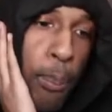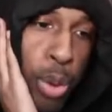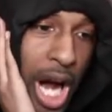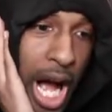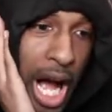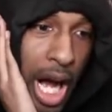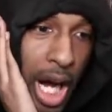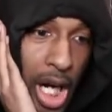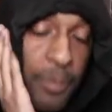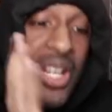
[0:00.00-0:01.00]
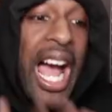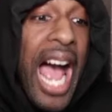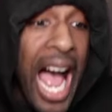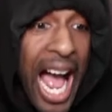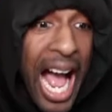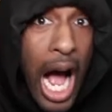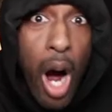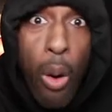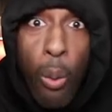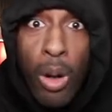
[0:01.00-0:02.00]
bro.
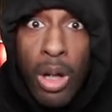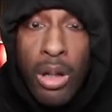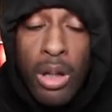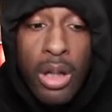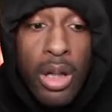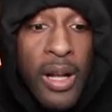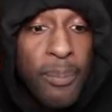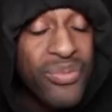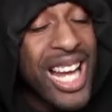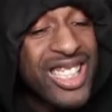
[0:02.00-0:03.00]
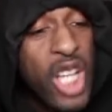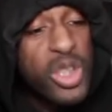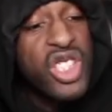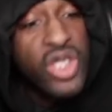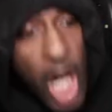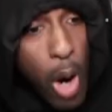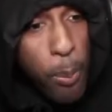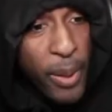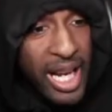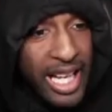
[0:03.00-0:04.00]
How? That is so
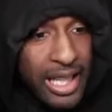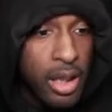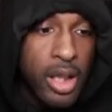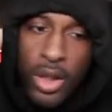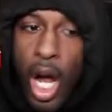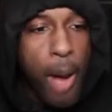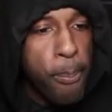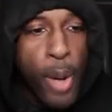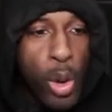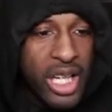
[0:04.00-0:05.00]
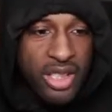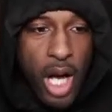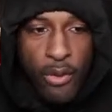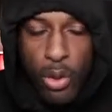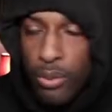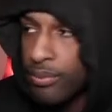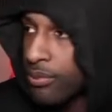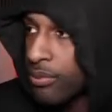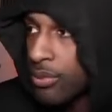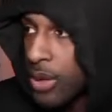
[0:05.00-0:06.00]
stupid! Nah, boo this level.
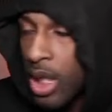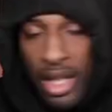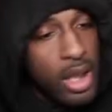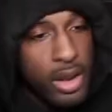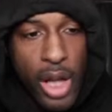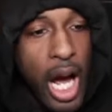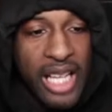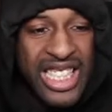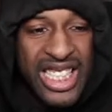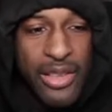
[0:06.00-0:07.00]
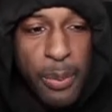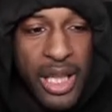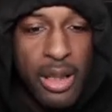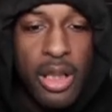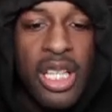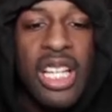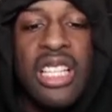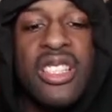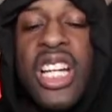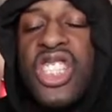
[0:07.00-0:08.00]
Nah, this should even be...
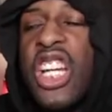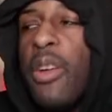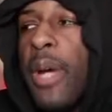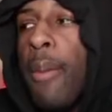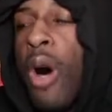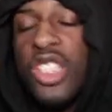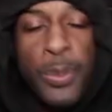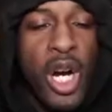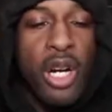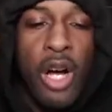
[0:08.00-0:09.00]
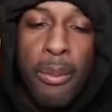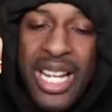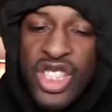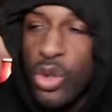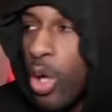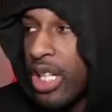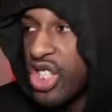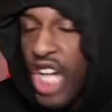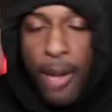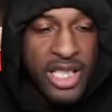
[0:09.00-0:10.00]
This should even be a multiplayer level, man. Screw this
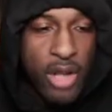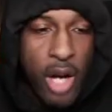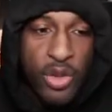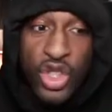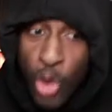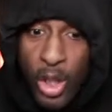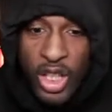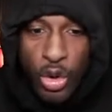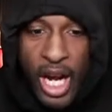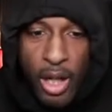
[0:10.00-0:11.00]
Japanese level. Screw the creator.